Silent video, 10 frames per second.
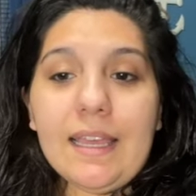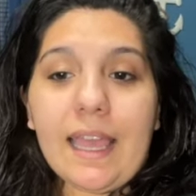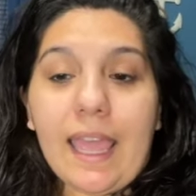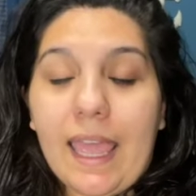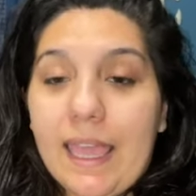
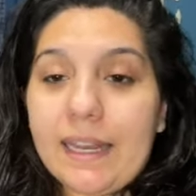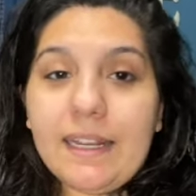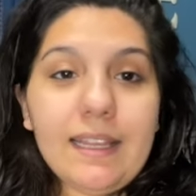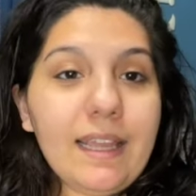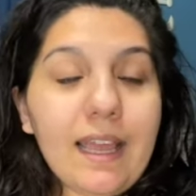
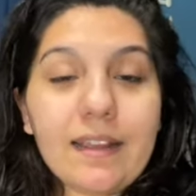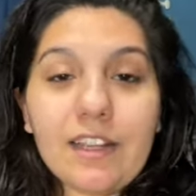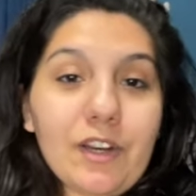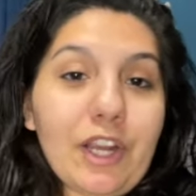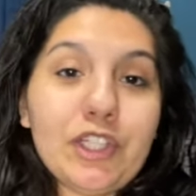And
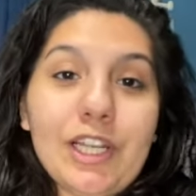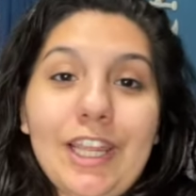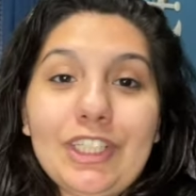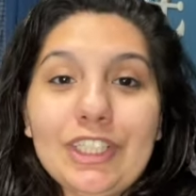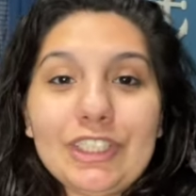
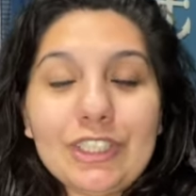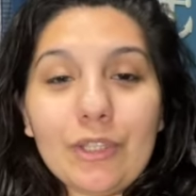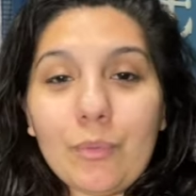congratulations to the